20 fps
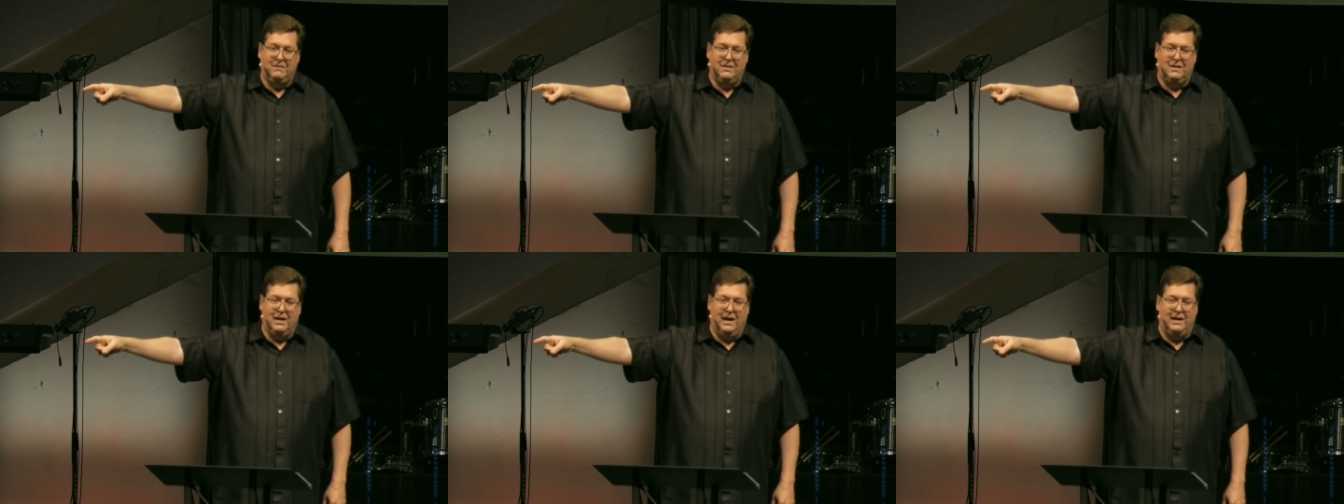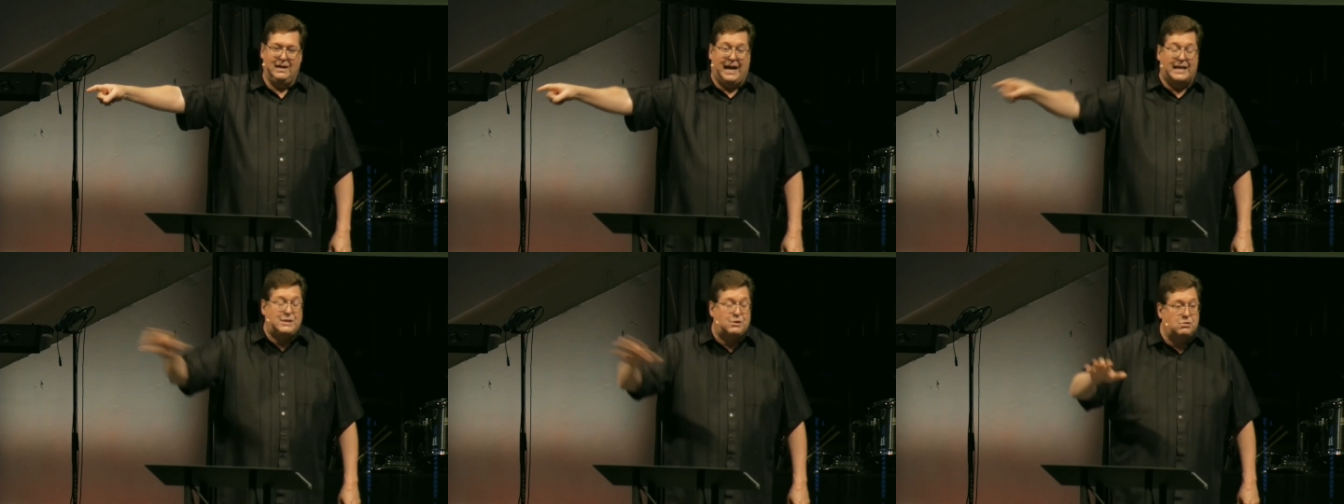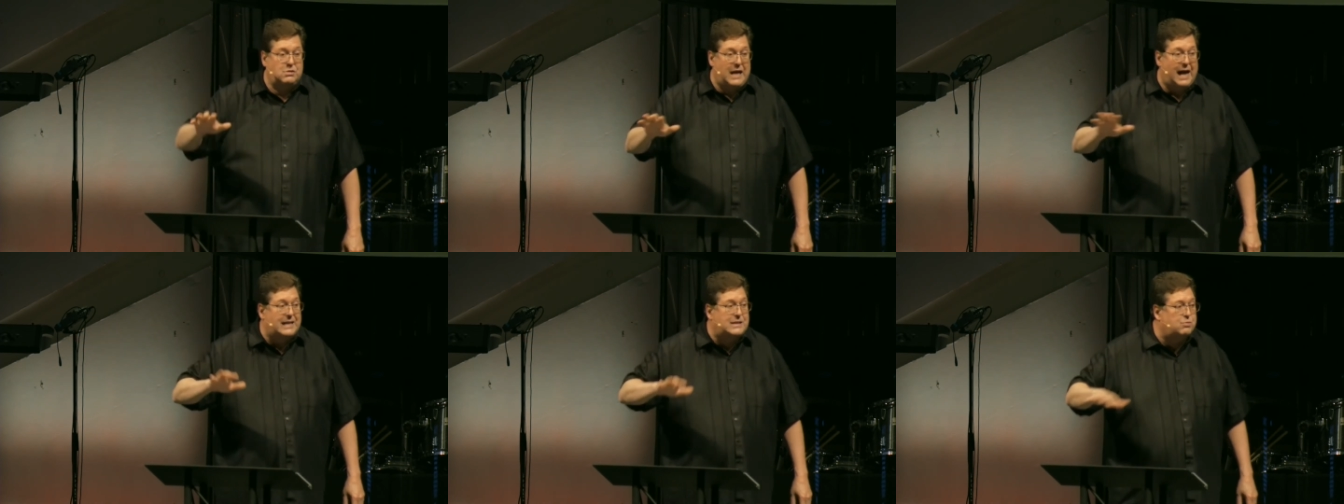Okay,
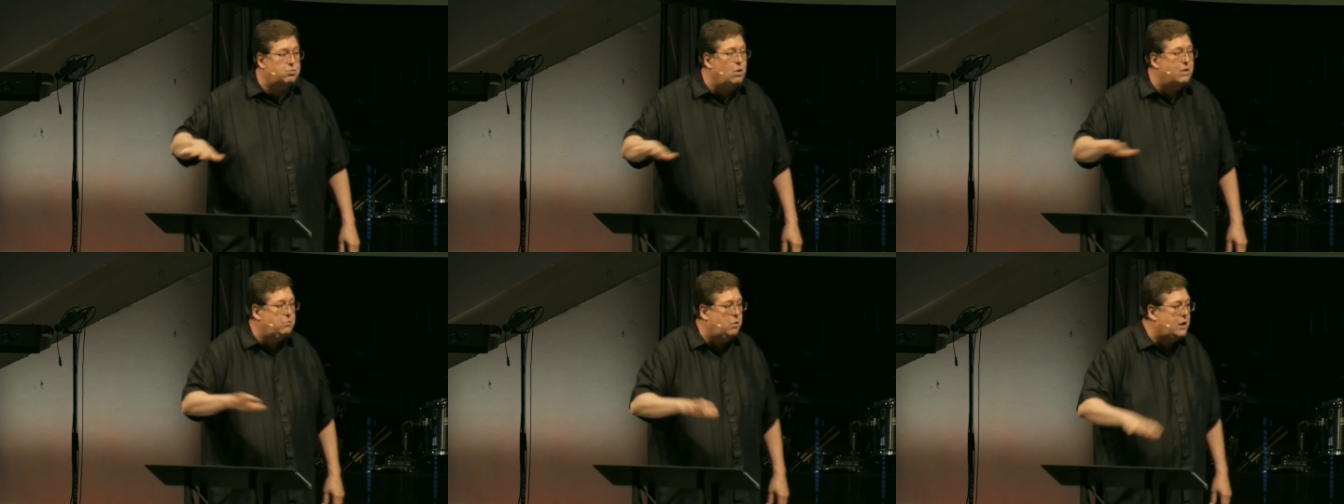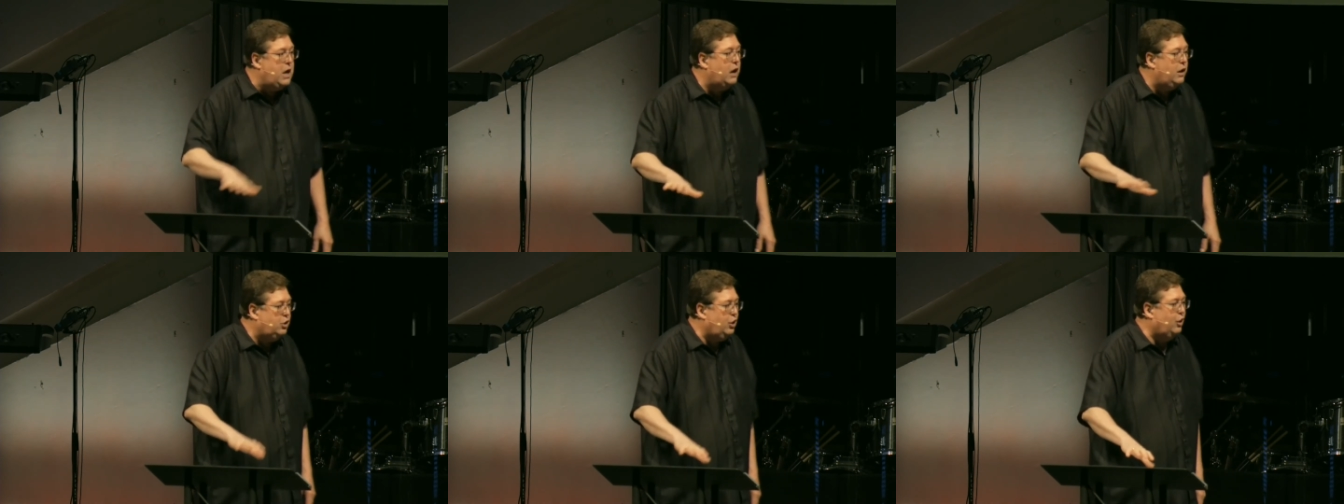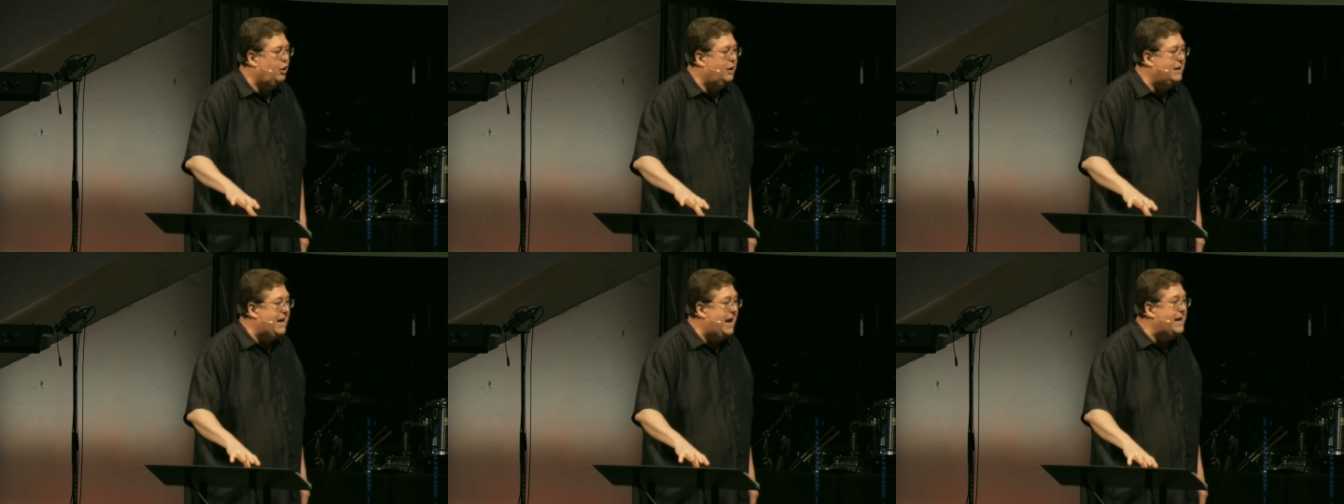that's, that's what would
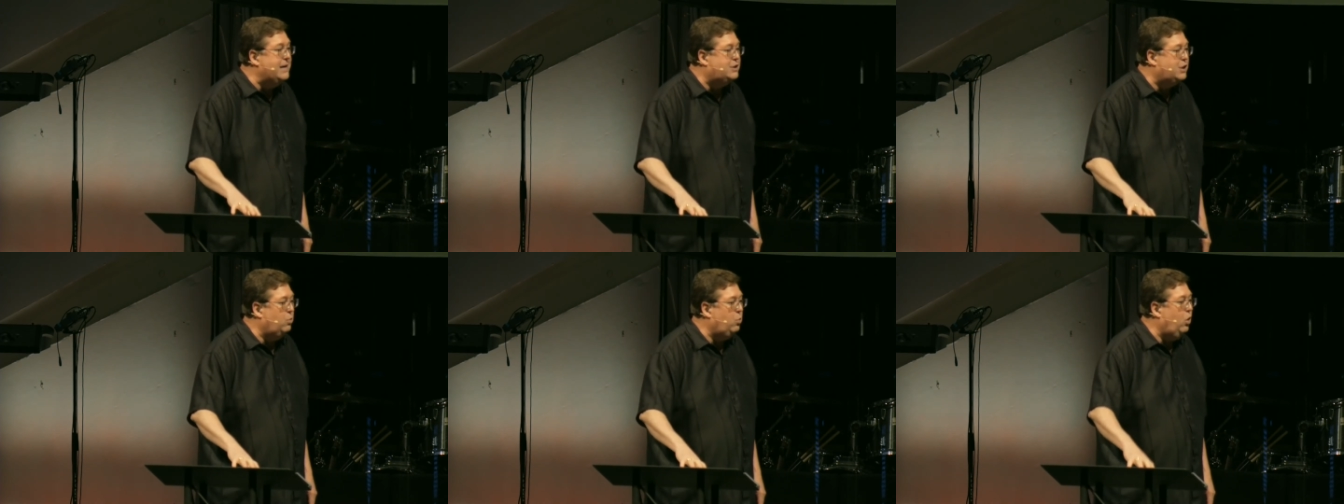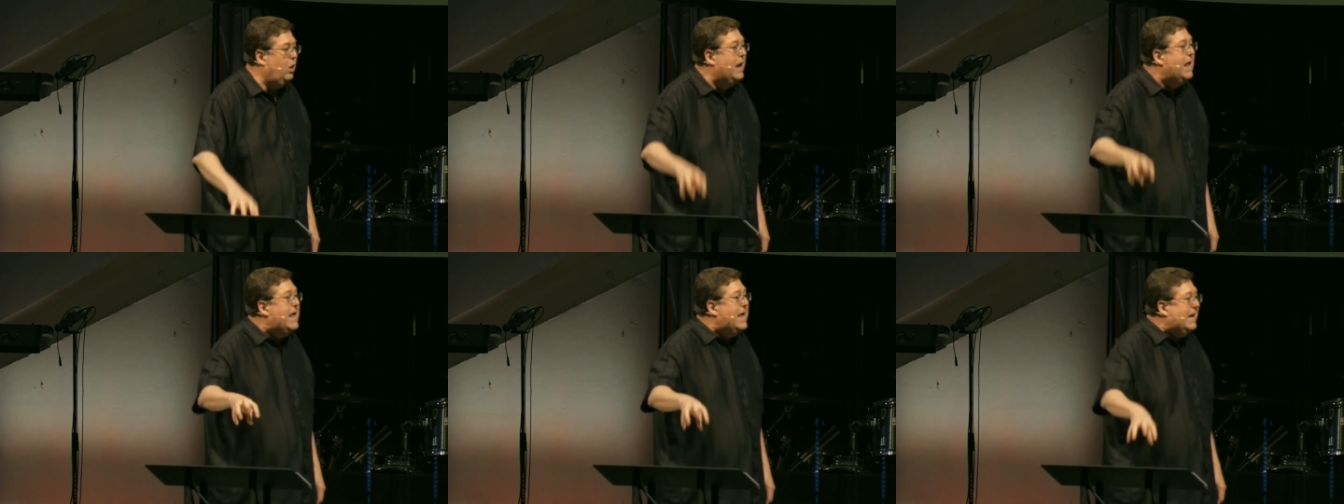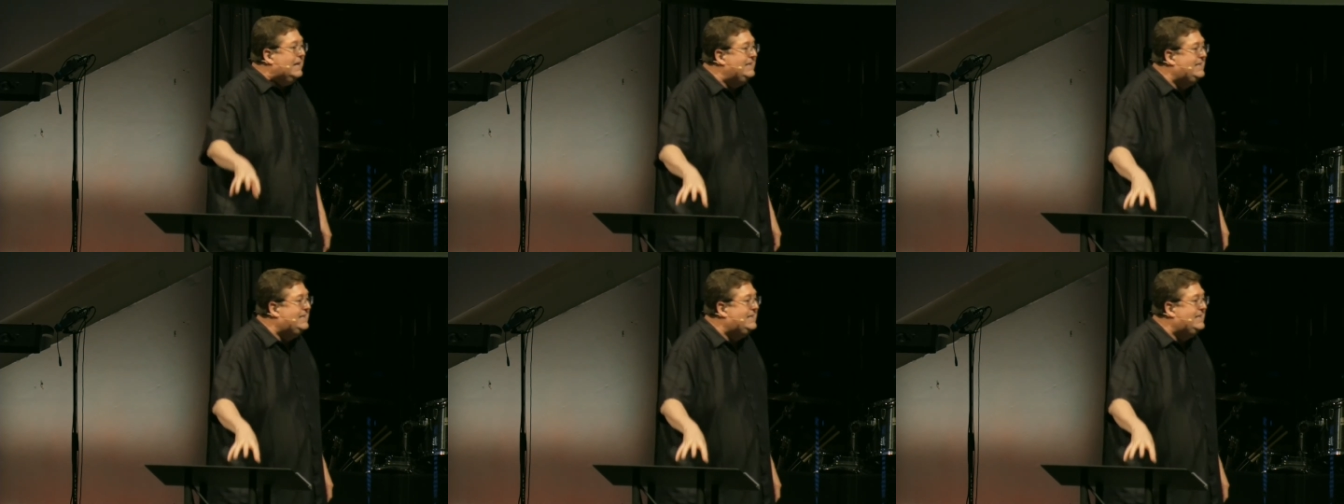occur in the ancient world.